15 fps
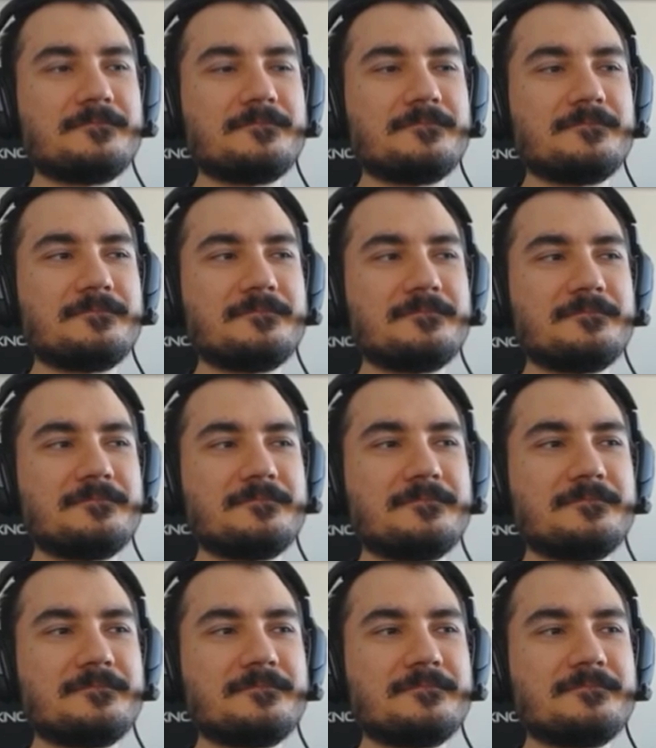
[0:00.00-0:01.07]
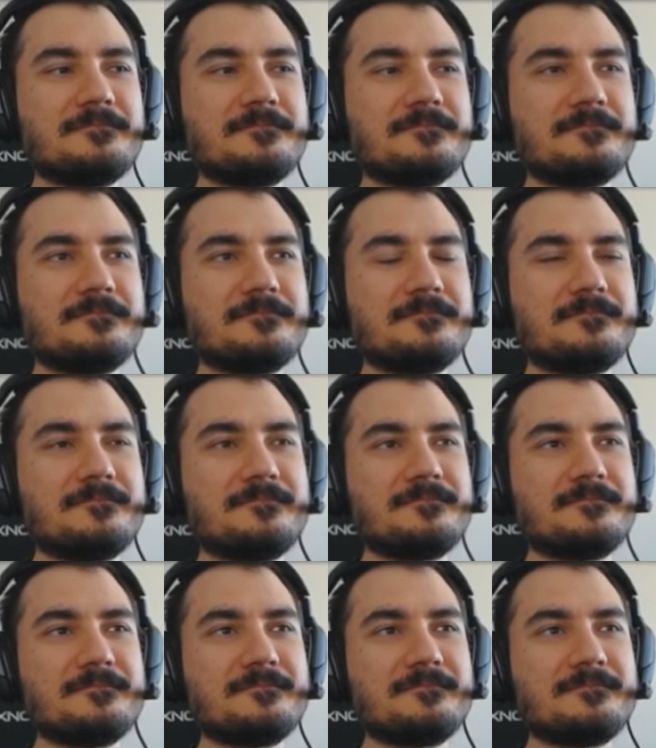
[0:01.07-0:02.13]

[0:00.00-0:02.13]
[no speech]